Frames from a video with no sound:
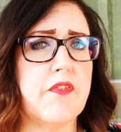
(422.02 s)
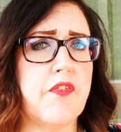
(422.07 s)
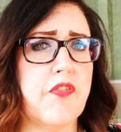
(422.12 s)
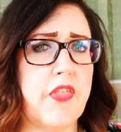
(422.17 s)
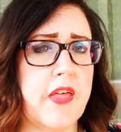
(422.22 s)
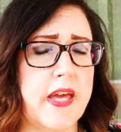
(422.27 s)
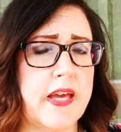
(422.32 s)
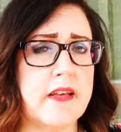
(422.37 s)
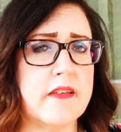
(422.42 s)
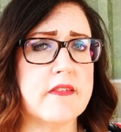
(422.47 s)

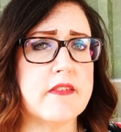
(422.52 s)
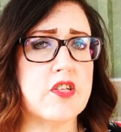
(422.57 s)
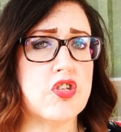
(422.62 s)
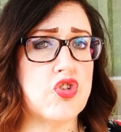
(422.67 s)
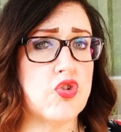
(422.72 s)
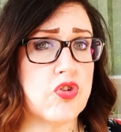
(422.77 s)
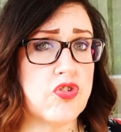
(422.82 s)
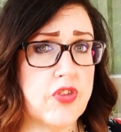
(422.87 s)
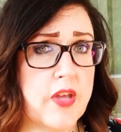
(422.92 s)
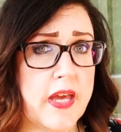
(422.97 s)
things
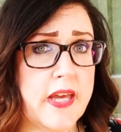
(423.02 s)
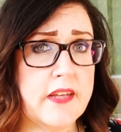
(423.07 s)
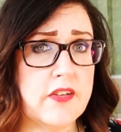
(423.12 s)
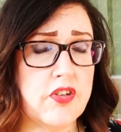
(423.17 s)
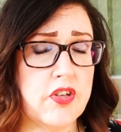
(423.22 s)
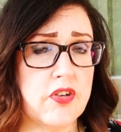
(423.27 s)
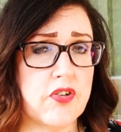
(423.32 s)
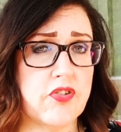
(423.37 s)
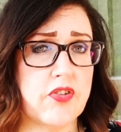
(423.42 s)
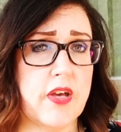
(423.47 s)
that you're saying
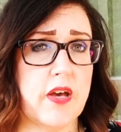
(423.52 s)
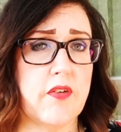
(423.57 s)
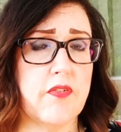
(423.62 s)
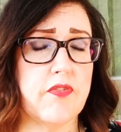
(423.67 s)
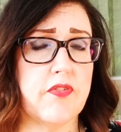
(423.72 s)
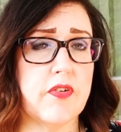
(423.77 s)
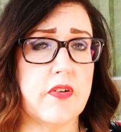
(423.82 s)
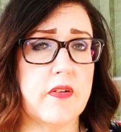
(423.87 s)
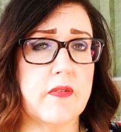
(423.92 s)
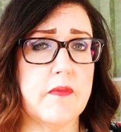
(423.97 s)
to yourself.
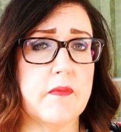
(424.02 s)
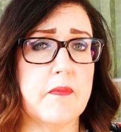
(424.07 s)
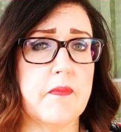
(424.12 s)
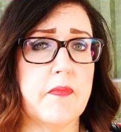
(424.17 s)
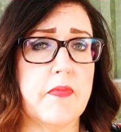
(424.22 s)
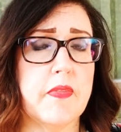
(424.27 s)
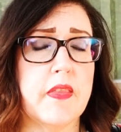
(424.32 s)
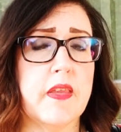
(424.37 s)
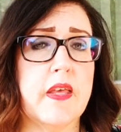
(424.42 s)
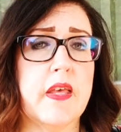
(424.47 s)

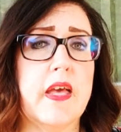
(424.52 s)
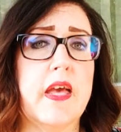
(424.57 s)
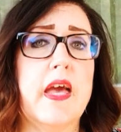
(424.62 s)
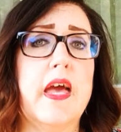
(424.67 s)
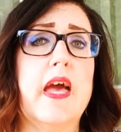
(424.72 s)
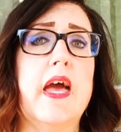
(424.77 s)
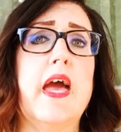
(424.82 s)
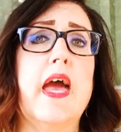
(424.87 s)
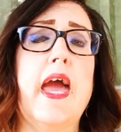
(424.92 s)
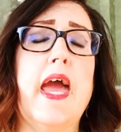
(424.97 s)

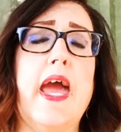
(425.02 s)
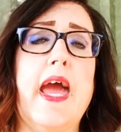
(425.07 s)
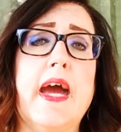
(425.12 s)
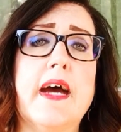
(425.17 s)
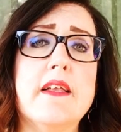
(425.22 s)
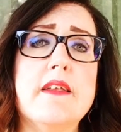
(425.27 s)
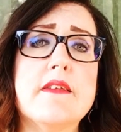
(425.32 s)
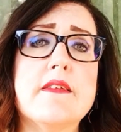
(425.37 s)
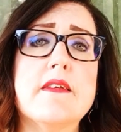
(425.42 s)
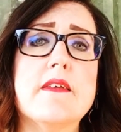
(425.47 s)

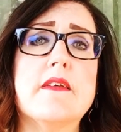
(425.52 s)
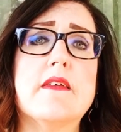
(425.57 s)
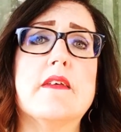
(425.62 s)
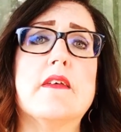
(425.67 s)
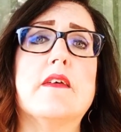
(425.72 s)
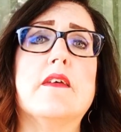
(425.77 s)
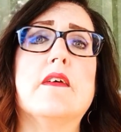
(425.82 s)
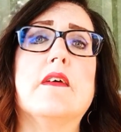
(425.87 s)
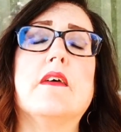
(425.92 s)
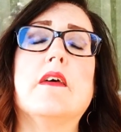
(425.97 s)
And
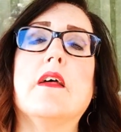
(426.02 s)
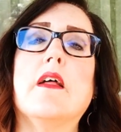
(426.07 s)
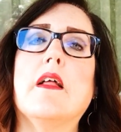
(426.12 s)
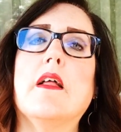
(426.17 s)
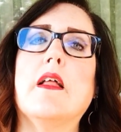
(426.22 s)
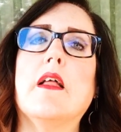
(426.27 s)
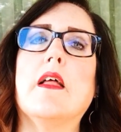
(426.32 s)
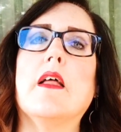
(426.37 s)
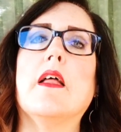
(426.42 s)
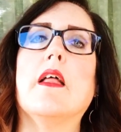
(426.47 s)

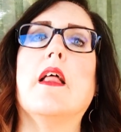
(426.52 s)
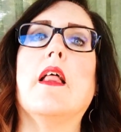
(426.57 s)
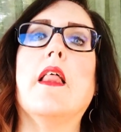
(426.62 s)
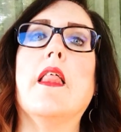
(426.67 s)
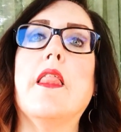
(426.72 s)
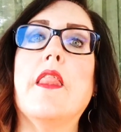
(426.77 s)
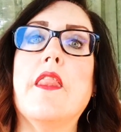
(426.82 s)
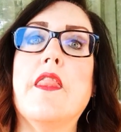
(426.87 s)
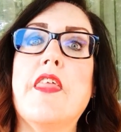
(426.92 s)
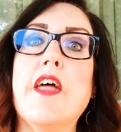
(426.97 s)

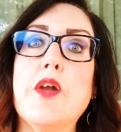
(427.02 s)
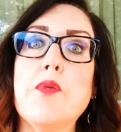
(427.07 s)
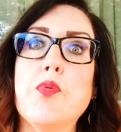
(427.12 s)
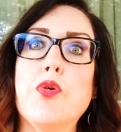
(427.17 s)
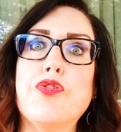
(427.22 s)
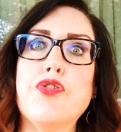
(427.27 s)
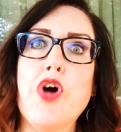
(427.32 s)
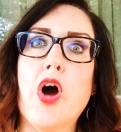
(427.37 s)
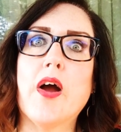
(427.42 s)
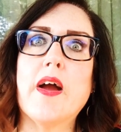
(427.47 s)
then
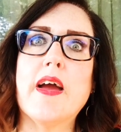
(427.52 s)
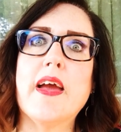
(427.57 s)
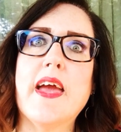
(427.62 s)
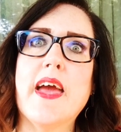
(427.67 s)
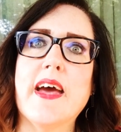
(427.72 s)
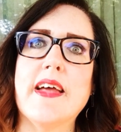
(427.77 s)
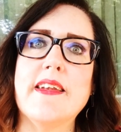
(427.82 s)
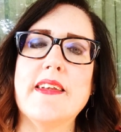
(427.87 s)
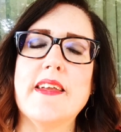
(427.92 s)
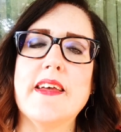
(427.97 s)
we'll talk
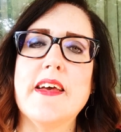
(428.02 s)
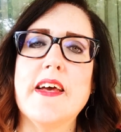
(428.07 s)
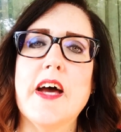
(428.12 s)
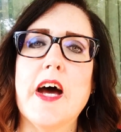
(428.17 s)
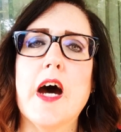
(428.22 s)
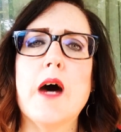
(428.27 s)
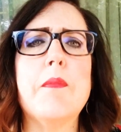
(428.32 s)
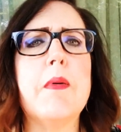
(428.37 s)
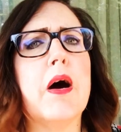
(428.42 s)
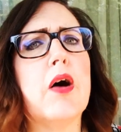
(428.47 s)
again
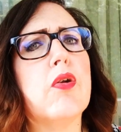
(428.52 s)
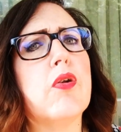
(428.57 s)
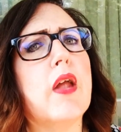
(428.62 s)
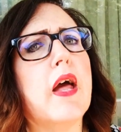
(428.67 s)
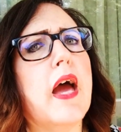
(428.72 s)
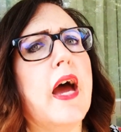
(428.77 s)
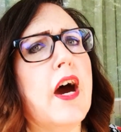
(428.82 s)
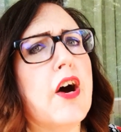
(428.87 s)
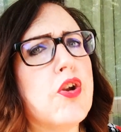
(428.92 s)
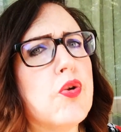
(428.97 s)
about
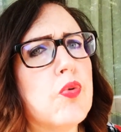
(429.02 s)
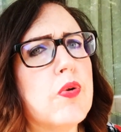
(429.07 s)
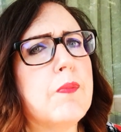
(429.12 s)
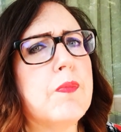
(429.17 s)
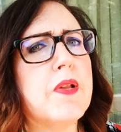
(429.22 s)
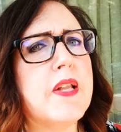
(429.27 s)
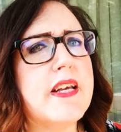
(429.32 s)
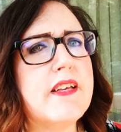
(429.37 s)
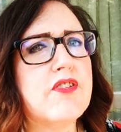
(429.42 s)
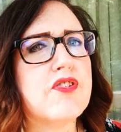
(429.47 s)
how to
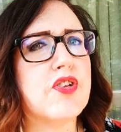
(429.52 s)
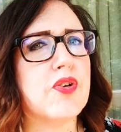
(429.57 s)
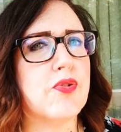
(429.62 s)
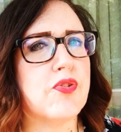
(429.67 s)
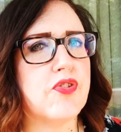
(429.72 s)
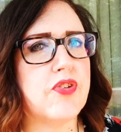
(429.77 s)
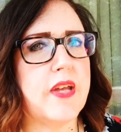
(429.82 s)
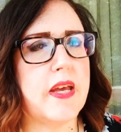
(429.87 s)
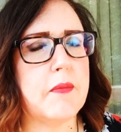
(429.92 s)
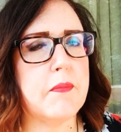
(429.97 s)
replace those
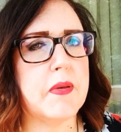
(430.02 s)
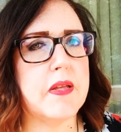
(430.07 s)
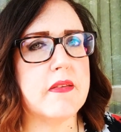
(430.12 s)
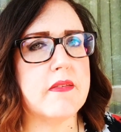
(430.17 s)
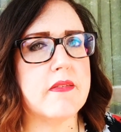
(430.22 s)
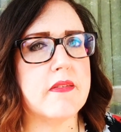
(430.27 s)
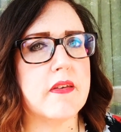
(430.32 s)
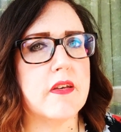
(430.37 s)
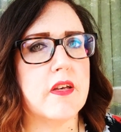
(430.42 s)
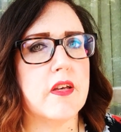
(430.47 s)

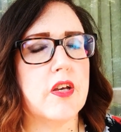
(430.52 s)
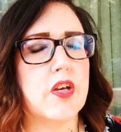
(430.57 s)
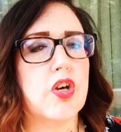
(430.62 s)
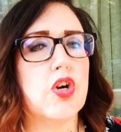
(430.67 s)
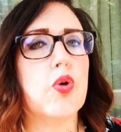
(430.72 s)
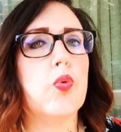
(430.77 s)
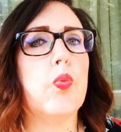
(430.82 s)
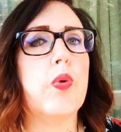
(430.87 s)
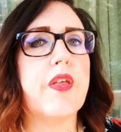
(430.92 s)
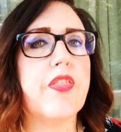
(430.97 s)

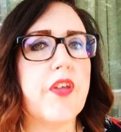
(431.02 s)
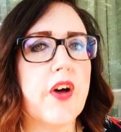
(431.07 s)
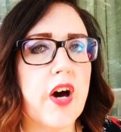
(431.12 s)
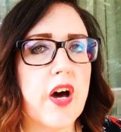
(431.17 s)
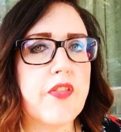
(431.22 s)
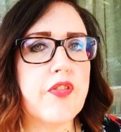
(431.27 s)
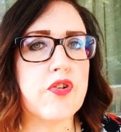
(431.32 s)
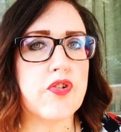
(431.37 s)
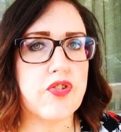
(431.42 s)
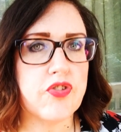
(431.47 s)
statements with
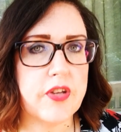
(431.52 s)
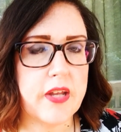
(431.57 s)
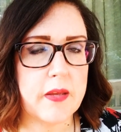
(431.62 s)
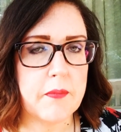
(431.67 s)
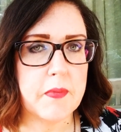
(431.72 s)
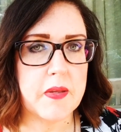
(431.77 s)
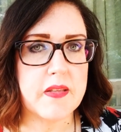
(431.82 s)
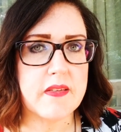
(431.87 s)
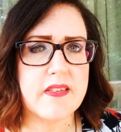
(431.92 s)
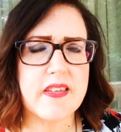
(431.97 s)
other
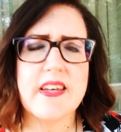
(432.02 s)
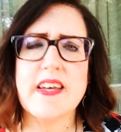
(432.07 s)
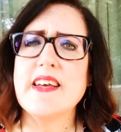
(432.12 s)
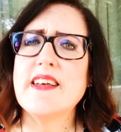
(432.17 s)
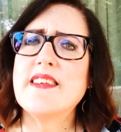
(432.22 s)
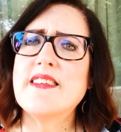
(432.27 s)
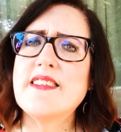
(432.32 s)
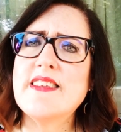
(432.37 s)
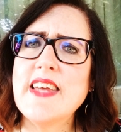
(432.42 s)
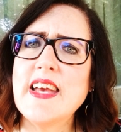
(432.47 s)
statements.
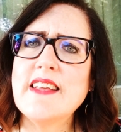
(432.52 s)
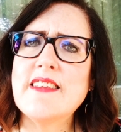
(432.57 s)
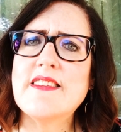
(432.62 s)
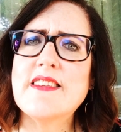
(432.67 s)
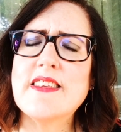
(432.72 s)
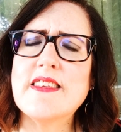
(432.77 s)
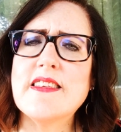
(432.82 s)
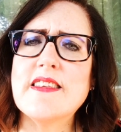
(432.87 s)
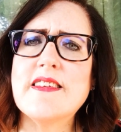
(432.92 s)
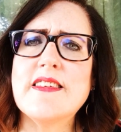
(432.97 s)

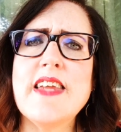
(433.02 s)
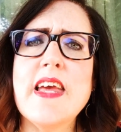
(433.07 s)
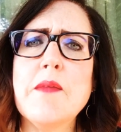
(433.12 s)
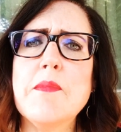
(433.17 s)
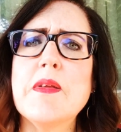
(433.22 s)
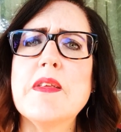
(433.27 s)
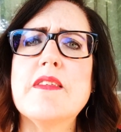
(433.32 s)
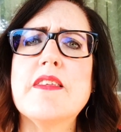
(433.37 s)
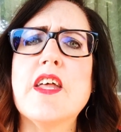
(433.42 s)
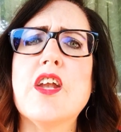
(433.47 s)

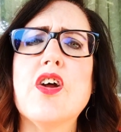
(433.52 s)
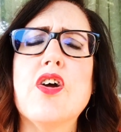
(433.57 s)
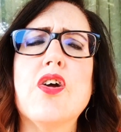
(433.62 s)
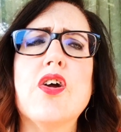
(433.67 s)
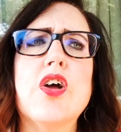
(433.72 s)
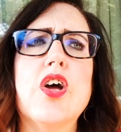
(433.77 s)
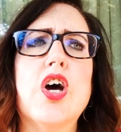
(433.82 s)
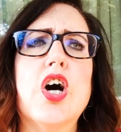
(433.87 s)
Statements that are